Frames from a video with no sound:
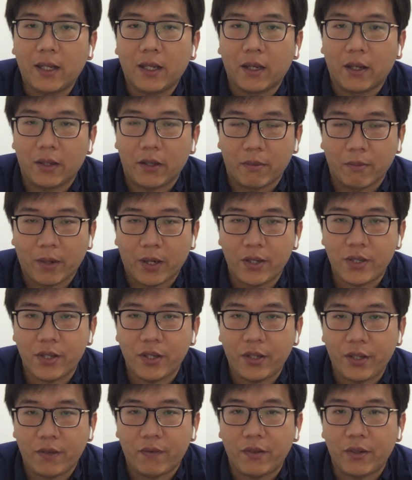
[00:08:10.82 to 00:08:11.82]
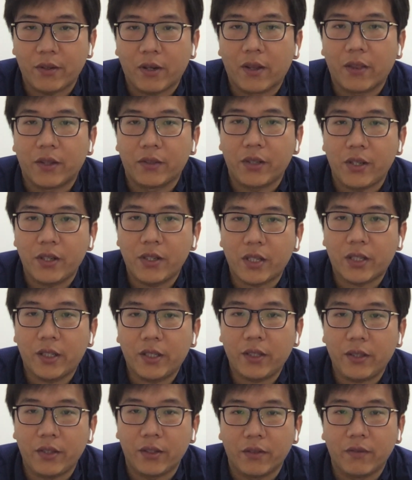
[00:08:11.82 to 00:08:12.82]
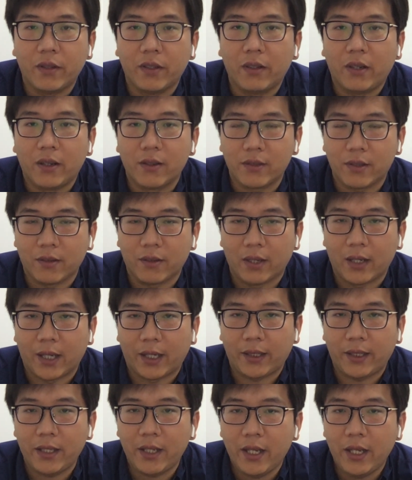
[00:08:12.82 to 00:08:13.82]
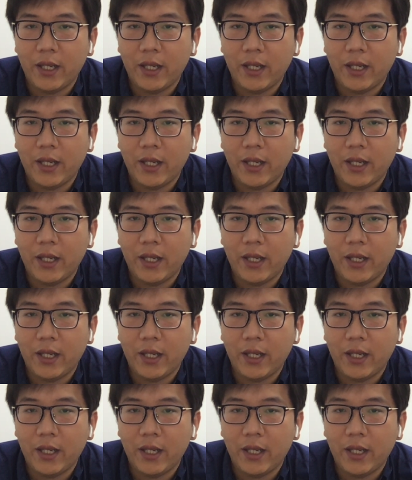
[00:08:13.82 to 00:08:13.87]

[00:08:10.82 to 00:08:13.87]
Imagine if you are the teacher, you will also like